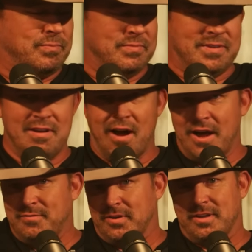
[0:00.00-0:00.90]

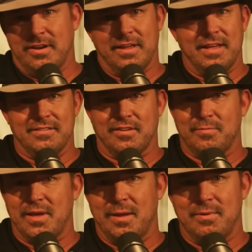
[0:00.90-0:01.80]
not for cutting heads
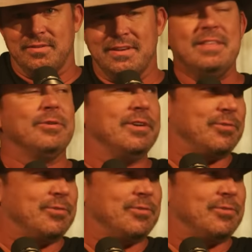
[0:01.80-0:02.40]
off babies. Neither is